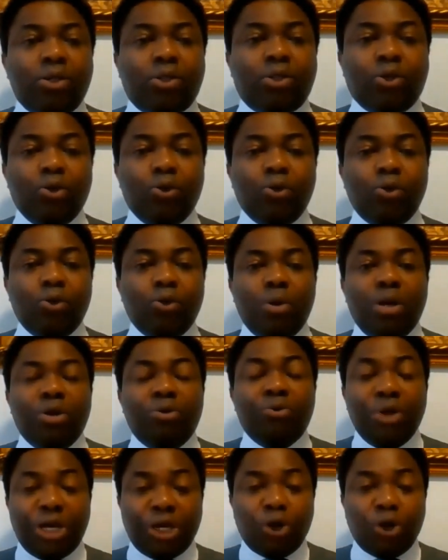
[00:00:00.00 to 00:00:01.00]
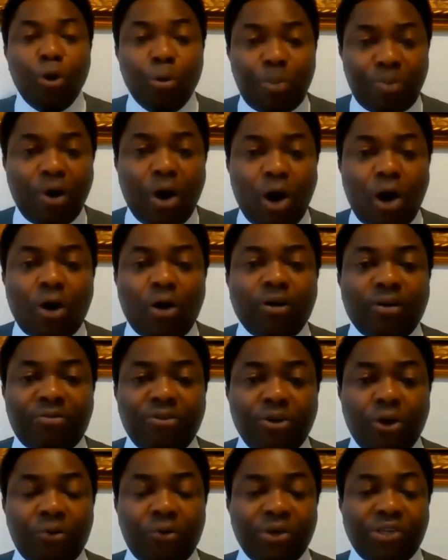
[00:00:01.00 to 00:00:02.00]
to recoup all
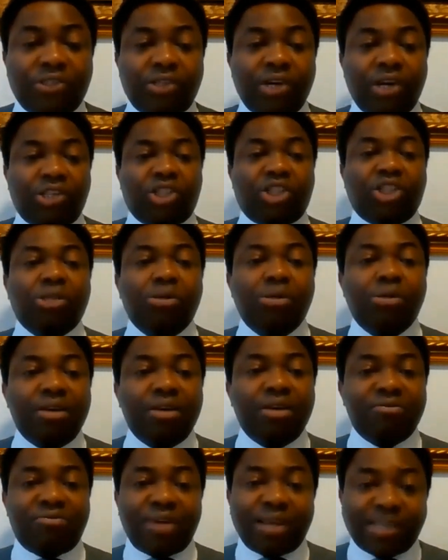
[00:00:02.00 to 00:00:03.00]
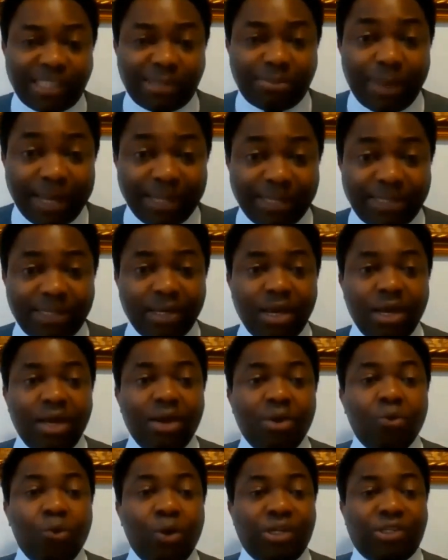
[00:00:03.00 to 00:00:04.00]
of your research investments
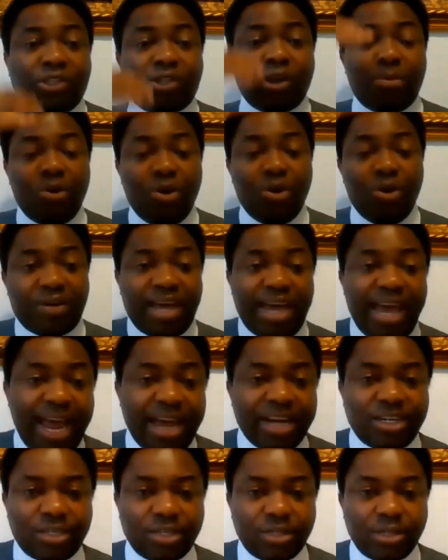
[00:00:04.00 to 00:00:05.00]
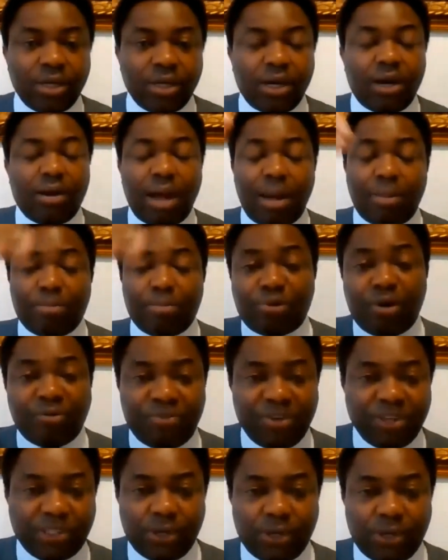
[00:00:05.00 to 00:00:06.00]
with some overhead and
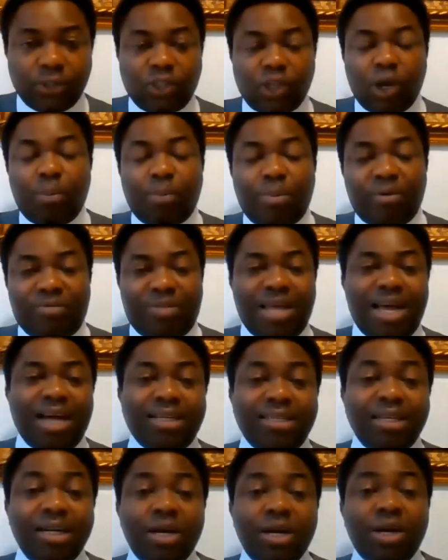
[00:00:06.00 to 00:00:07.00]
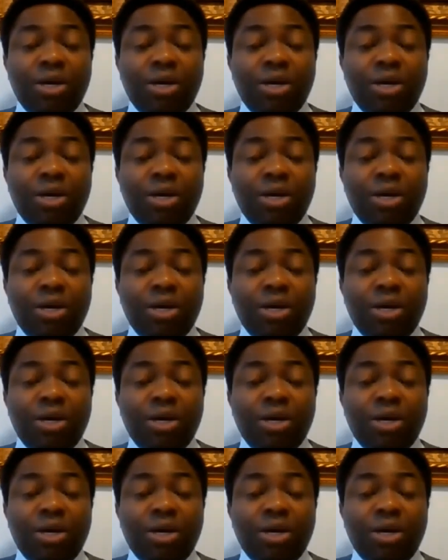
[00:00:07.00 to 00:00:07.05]
profits on top of that.